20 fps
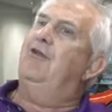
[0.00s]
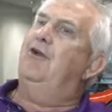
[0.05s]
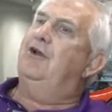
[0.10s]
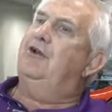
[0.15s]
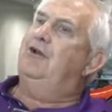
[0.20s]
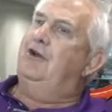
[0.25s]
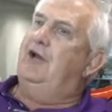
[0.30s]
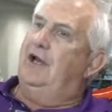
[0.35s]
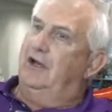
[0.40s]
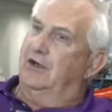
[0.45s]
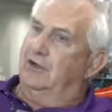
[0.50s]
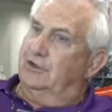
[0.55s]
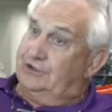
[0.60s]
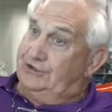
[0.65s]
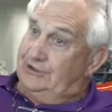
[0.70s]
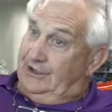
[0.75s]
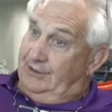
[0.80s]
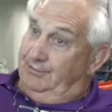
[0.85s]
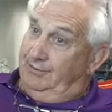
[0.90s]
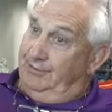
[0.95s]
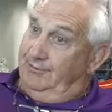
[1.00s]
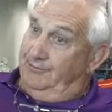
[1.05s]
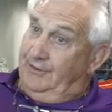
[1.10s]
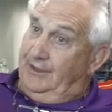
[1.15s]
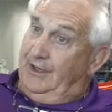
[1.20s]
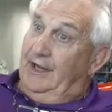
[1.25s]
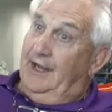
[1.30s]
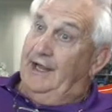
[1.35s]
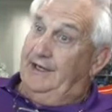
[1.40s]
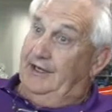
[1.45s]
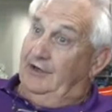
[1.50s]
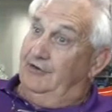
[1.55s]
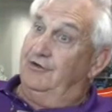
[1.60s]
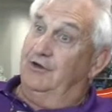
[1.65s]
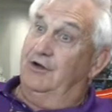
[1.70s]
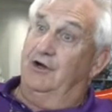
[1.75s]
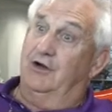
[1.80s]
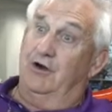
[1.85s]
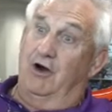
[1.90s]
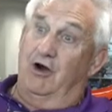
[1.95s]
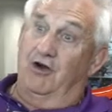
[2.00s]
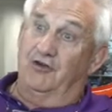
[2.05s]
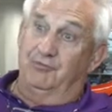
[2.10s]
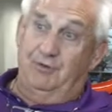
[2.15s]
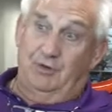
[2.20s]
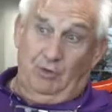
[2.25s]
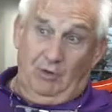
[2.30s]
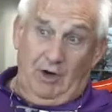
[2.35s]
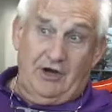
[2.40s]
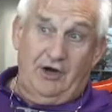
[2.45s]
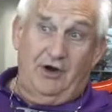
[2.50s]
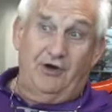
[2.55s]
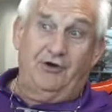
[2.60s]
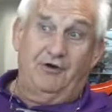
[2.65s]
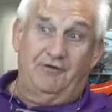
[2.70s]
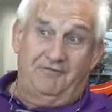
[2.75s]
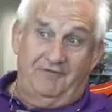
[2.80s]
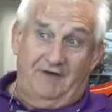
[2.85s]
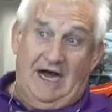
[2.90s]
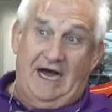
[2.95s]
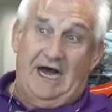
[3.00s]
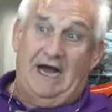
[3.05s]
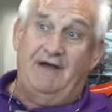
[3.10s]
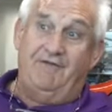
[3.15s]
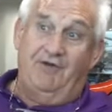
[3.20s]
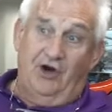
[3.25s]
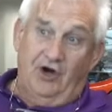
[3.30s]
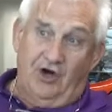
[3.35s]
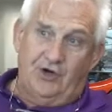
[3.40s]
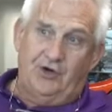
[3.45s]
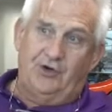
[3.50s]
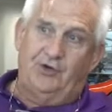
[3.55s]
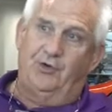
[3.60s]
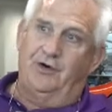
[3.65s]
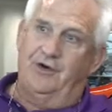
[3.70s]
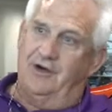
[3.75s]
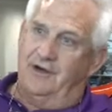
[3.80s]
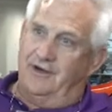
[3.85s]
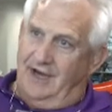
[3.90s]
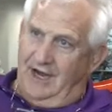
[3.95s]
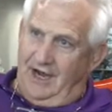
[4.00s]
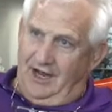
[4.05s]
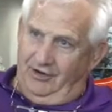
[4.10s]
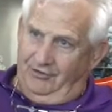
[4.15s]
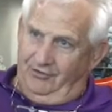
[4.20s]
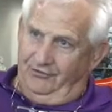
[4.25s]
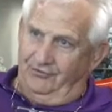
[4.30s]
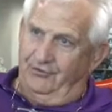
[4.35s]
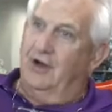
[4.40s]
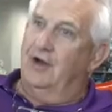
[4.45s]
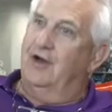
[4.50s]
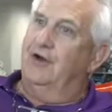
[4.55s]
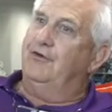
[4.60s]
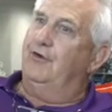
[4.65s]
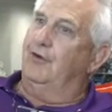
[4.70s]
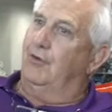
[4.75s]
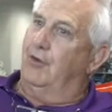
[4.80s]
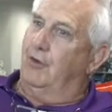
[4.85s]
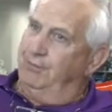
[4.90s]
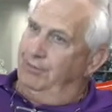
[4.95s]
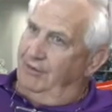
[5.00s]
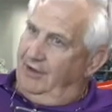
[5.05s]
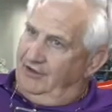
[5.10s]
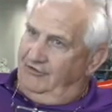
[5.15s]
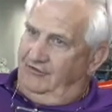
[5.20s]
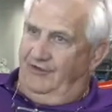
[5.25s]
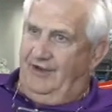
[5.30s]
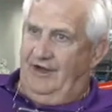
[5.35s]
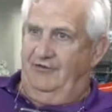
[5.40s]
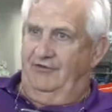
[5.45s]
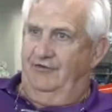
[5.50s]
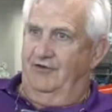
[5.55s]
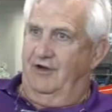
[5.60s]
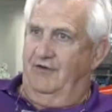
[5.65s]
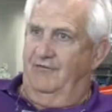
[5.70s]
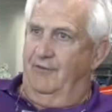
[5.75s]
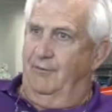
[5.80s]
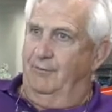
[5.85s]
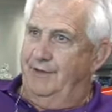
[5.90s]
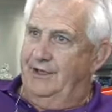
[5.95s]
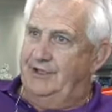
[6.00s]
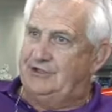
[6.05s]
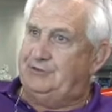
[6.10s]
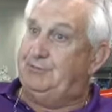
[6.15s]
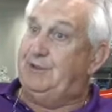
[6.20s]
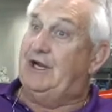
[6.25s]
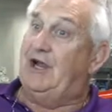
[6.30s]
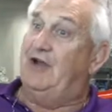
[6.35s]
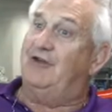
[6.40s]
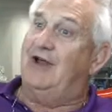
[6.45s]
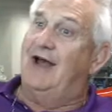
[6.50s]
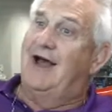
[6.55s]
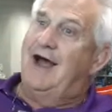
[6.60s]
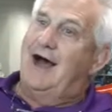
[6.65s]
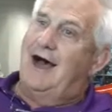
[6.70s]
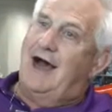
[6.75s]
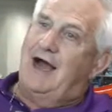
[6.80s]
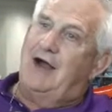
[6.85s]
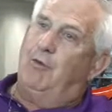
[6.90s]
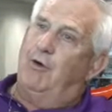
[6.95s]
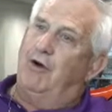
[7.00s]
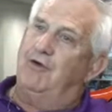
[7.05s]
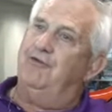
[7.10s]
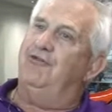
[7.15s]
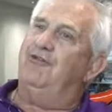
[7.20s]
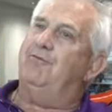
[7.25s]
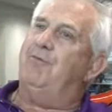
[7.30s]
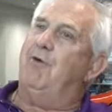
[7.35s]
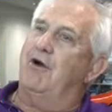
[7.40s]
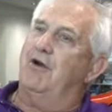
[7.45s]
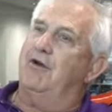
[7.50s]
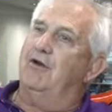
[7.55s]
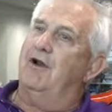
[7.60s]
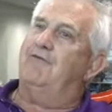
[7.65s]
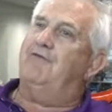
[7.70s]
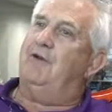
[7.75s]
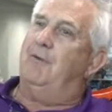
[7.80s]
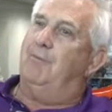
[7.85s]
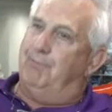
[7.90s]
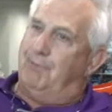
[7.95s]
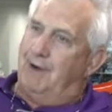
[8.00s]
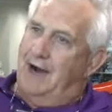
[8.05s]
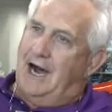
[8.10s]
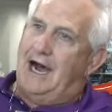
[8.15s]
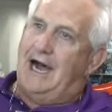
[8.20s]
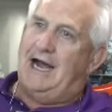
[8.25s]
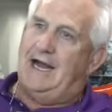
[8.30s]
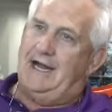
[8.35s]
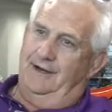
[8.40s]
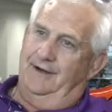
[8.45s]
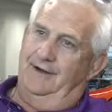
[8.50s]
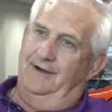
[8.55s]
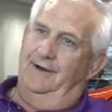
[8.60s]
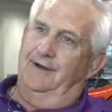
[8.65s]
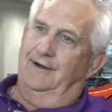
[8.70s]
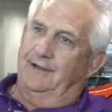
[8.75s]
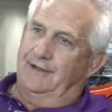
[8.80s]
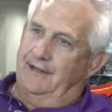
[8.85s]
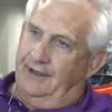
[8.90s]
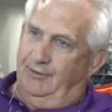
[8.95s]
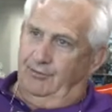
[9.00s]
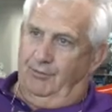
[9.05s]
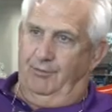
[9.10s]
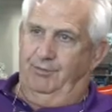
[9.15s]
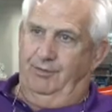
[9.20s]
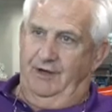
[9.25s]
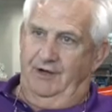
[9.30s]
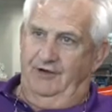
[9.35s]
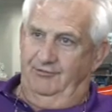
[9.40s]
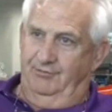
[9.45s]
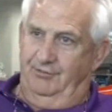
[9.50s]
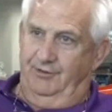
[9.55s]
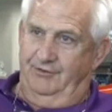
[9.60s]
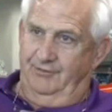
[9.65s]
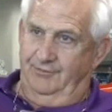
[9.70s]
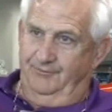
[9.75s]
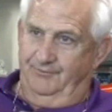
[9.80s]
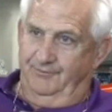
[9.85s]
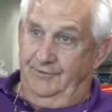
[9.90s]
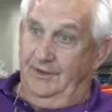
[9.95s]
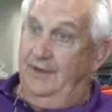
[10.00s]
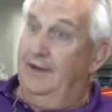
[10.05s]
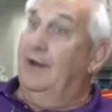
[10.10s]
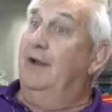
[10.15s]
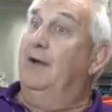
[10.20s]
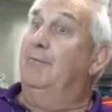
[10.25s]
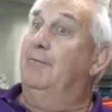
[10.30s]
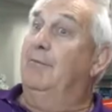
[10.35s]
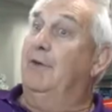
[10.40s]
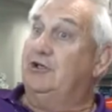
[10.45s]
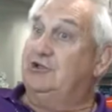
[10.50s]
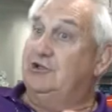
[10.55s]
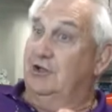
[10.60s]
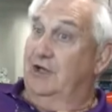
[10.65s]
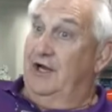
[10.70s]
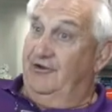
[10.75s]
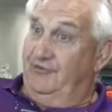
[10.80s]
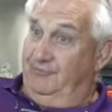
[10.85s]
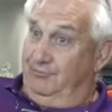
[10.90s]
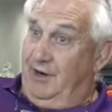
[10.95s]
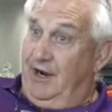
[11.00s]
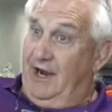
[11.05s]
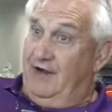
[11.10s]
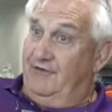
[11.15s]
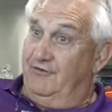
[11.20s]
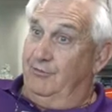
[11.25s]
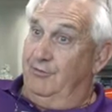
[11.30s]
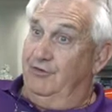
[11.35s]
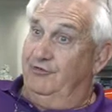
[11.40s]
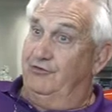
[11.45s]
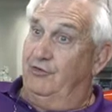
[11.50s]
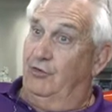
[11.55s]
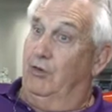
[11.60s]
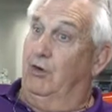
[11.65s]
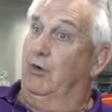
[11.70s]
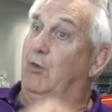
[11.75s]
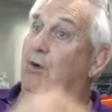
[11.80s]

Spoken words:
The dealership. And it's going to cost me right under $500 to replace that son of a bitch because I wasn't smart enough to buy key replacement, much less buy it from a store